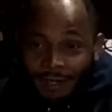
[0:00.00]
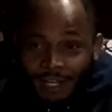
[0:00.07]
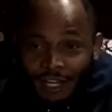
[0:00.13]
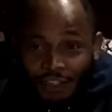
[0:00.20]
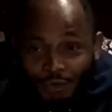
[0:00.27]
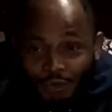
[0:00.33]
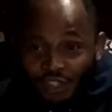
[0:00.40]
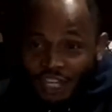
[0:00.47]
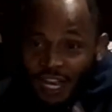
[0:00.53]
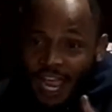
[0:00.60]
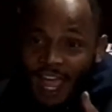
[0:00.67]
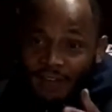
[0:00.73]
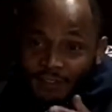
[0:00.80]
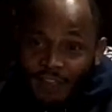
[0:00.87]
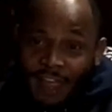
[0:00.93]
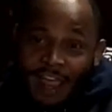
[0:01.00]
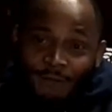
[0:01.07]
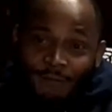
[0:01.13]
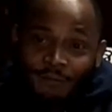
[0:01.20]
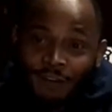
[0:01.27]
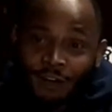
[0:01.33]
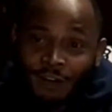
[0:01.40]
That's where Shaft
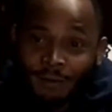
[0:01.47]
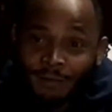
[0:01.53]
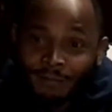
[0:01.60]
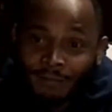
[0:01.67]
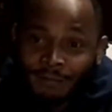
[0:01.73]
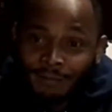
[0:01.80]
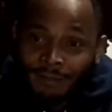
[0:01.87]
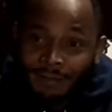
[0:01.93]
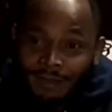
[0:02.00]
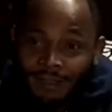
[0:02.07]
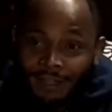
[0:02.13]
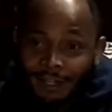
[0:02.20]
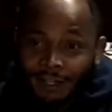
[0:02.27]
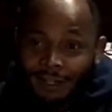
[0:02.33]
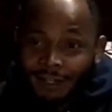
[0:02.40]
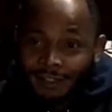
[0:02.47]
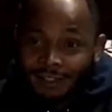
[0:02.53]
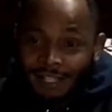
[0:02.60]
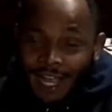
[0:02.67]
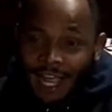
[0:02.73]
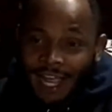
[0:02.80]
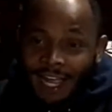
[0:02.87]
came from. You know what I'm
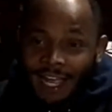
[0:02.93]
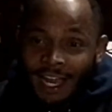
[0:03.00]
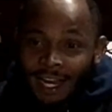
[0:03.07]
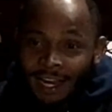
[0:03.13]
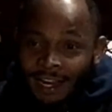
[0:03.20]
saying?